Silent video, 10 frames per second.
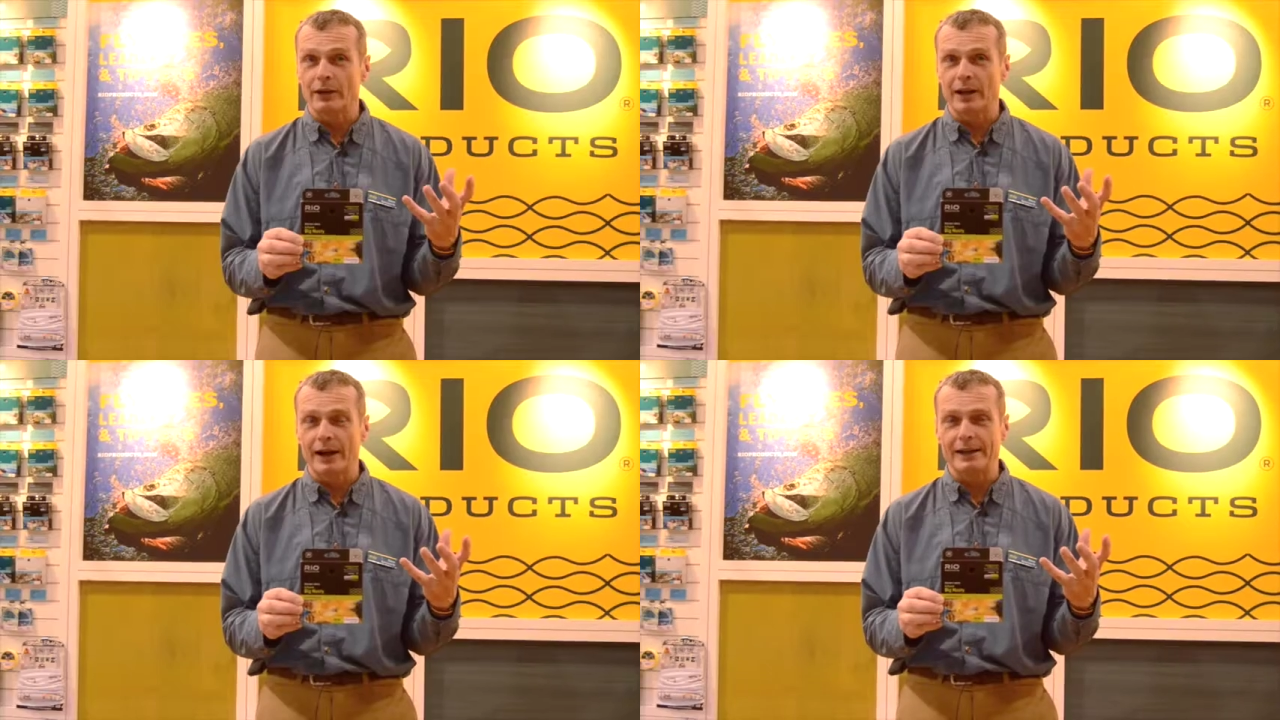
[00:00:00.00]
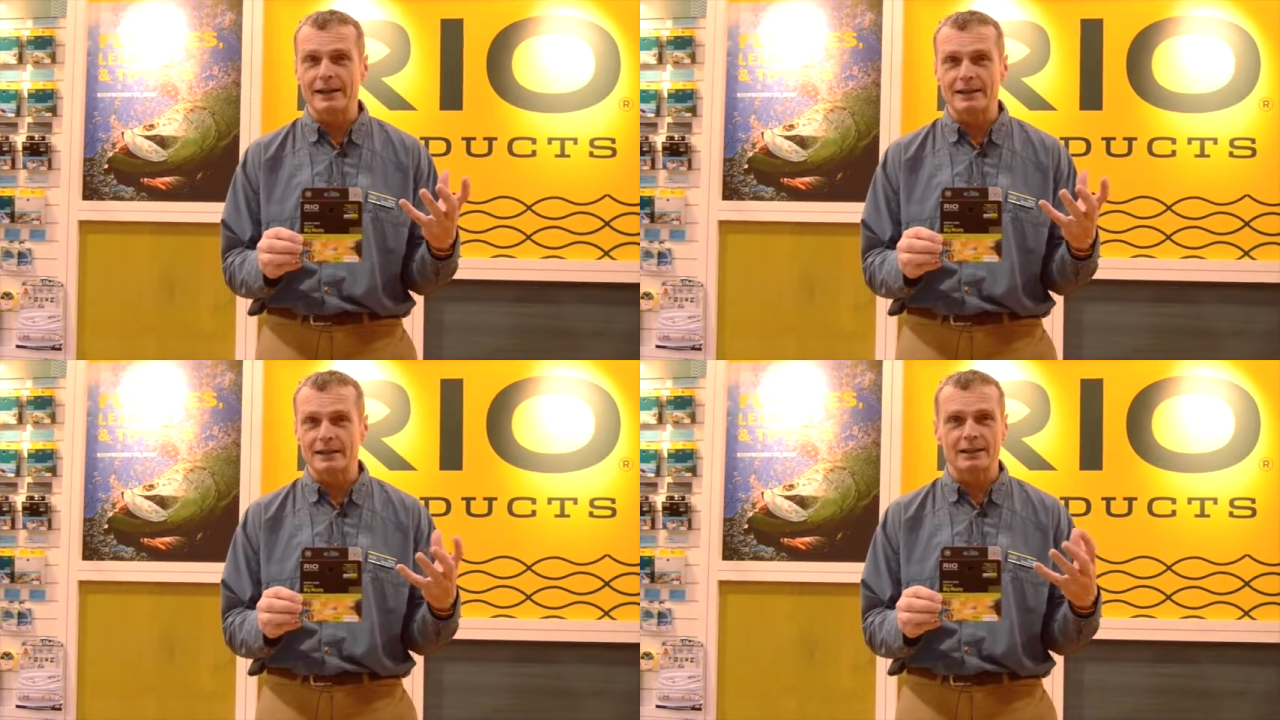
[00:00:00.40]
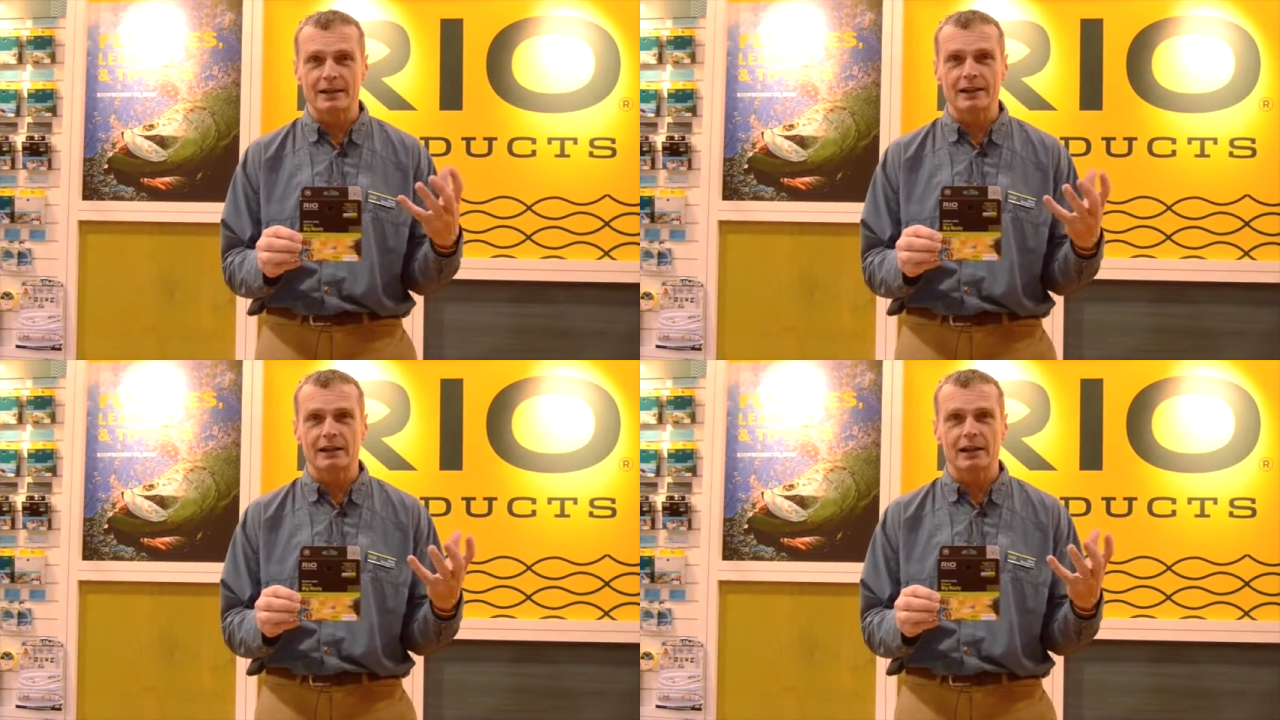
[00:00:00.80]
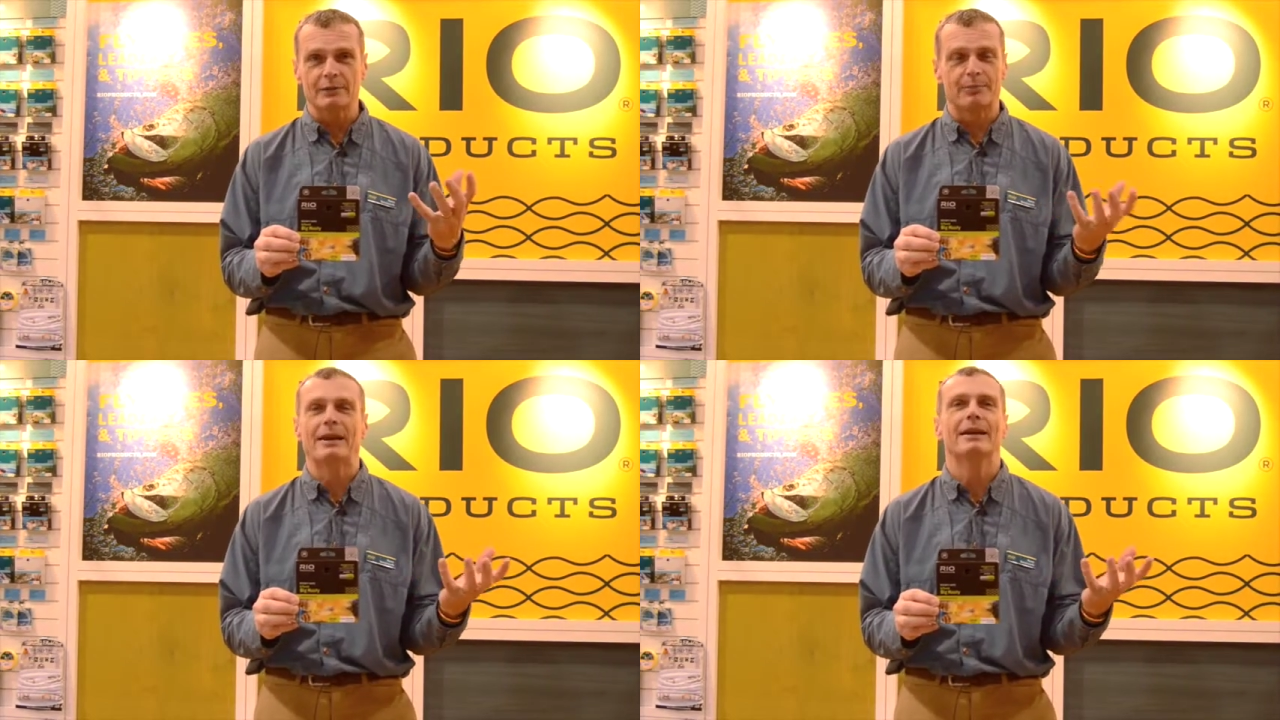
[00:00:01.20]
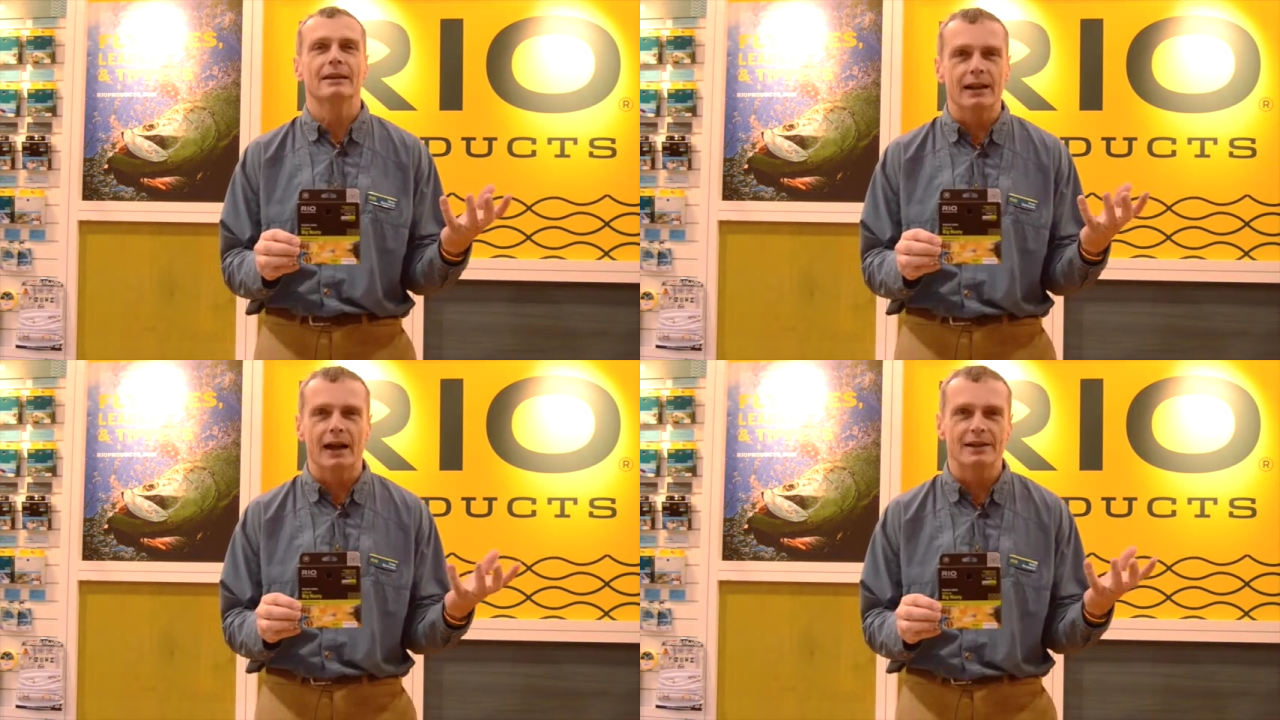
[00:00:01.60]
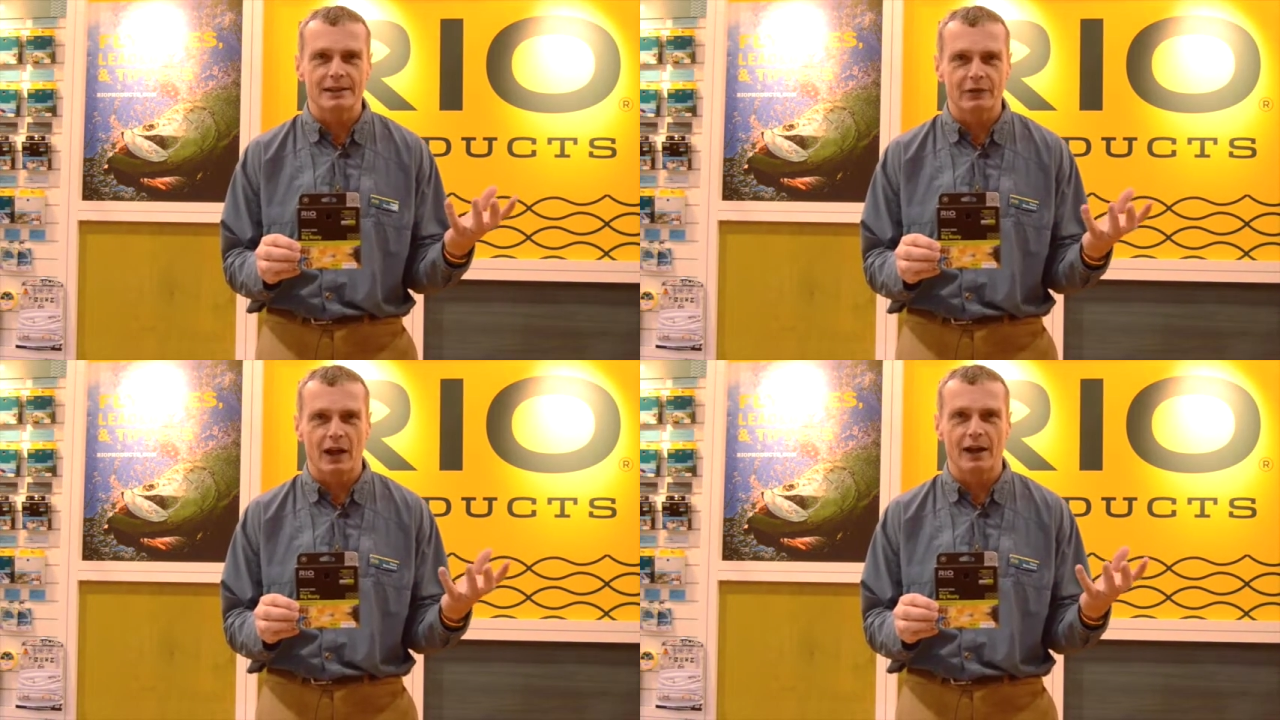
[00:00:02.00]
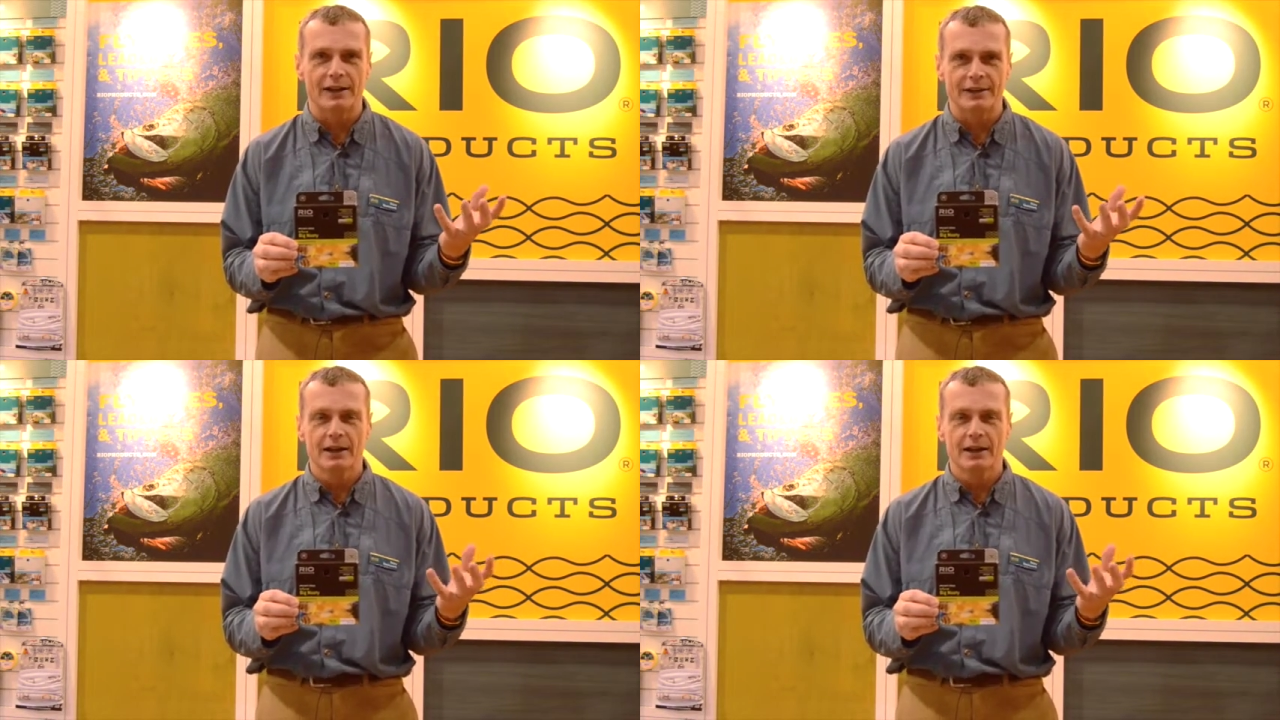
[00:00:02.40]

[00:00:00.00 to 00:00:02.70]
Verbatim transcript: the line is. It's designed to cast big, nasty flies.